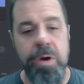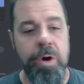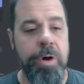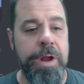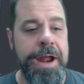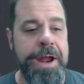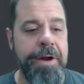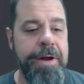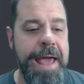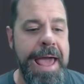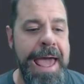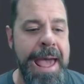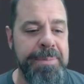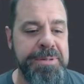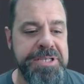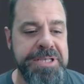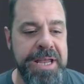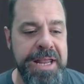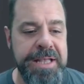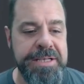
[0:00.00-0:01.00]
Go down here to app
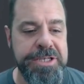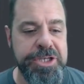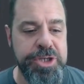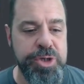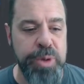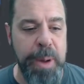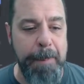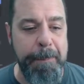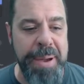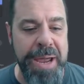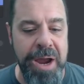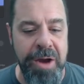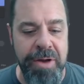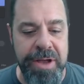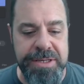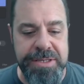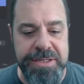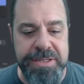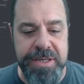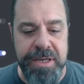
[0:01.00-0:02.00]
settings to
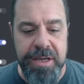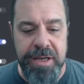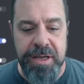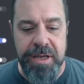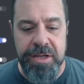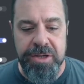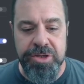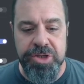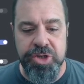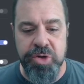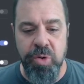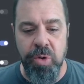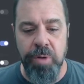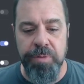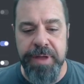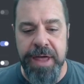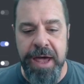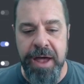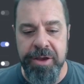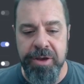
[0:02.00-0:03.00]
appearance. Scroll
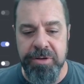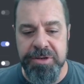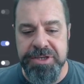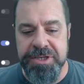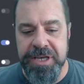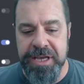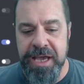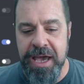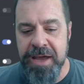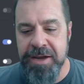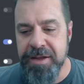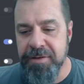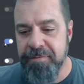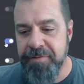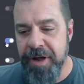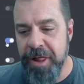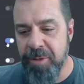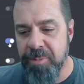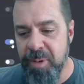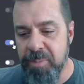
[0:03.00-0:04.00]
down, you'll see a
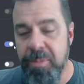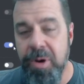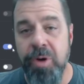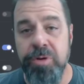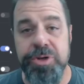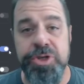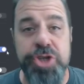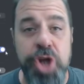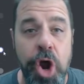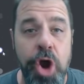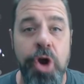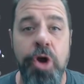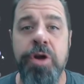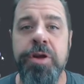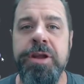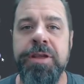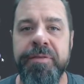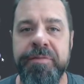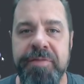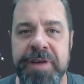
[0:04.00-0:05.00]
developer mode.
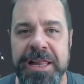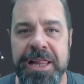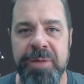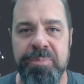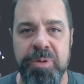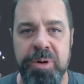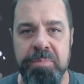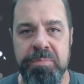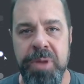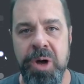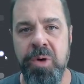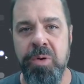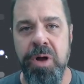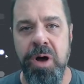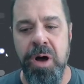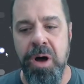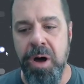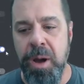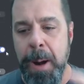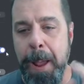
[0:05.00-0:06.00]
Turn developer mode
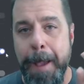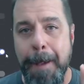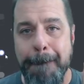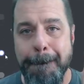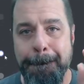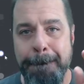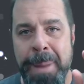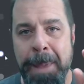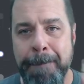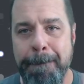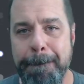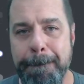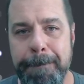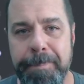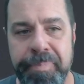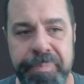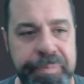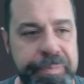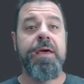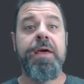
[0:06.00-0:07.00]
on.
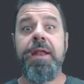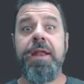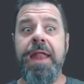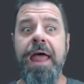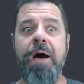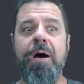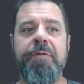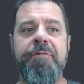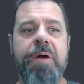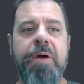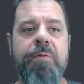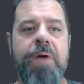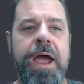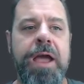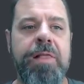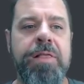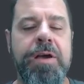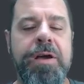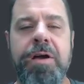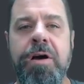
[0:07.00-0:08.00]
Now, if I
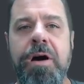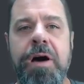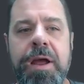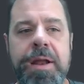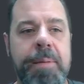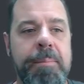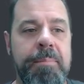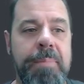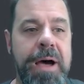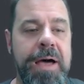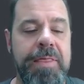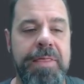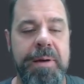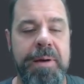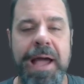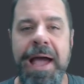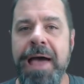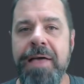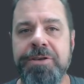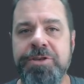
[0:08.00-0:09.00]
right click on my, the
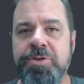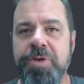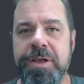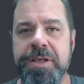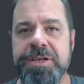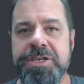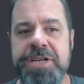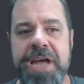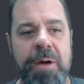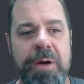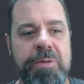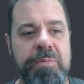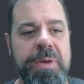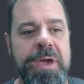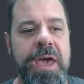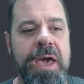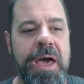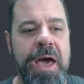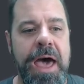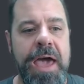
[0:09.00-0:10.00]
guy that's trying to chat with
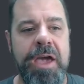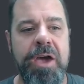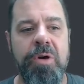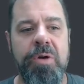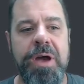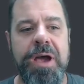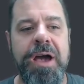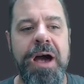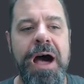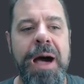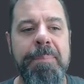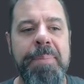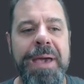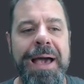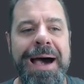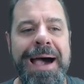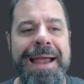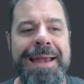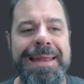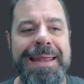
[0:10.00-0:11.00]
me, I can go to copy
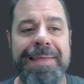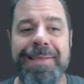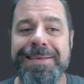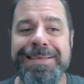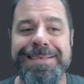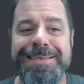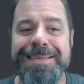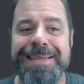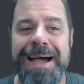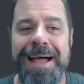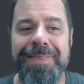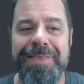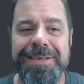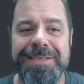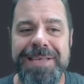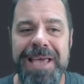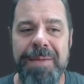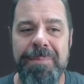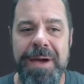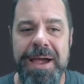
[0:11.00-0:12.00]
ID. This is not the
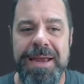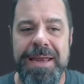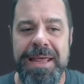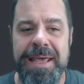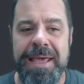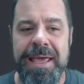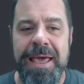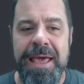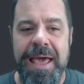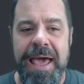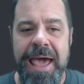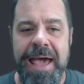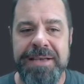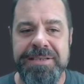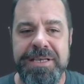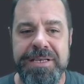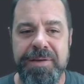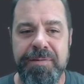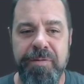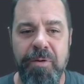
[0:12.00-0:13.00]
same ID
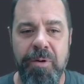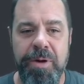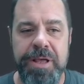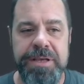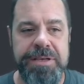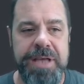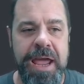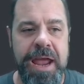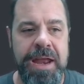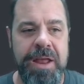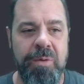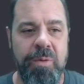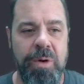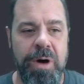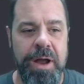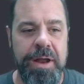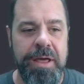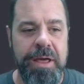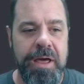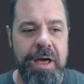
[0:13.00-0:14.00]
as this
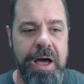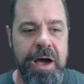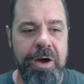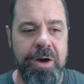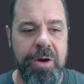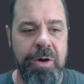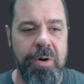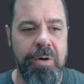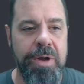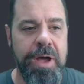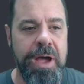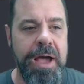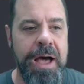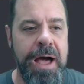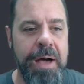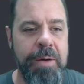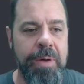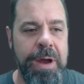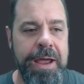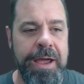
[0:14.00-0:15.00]
4081. I can go
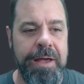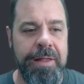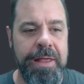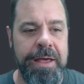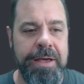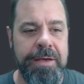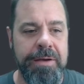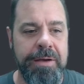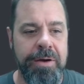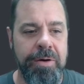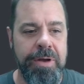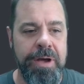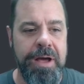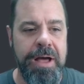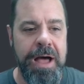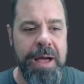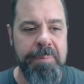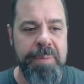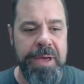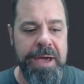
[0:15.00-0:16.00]
to right click, go to
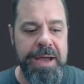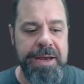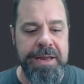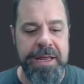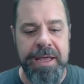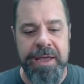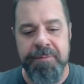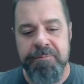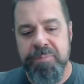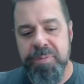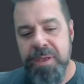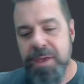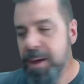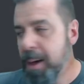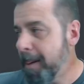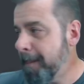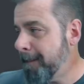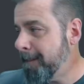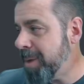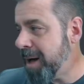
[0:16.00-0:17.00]
copy ID,
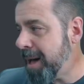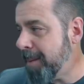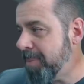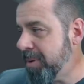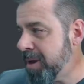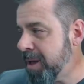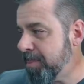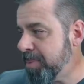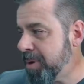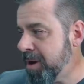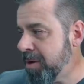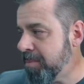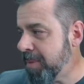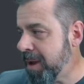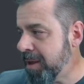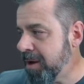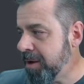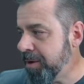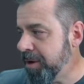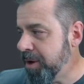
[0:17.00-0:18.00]
pop it up here in
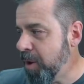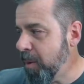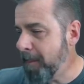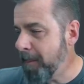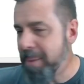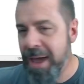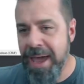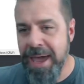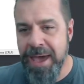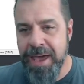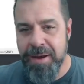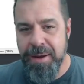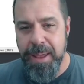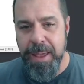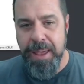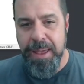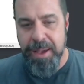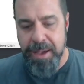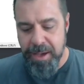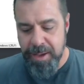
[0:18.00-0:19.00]
my little notepad.
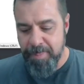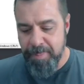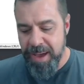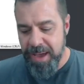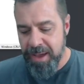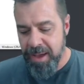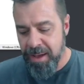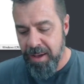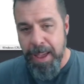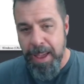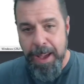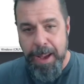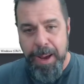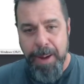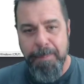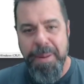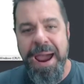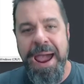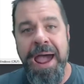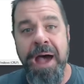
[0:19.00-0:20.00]
Kapow,
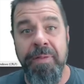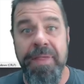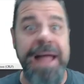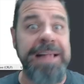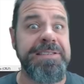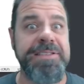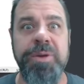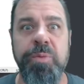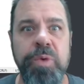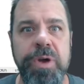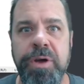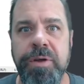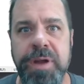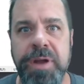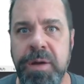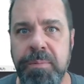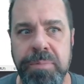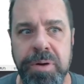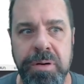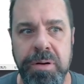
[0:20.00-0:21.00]
kapow, that's the real
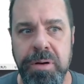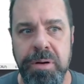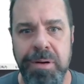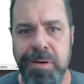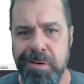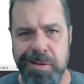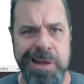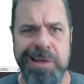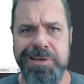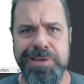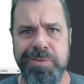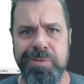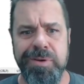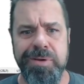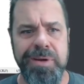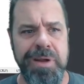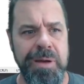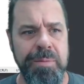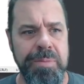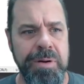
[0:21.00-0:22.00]
number. That's the real
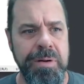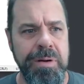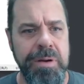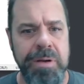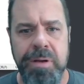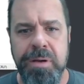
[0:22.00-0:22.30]
number.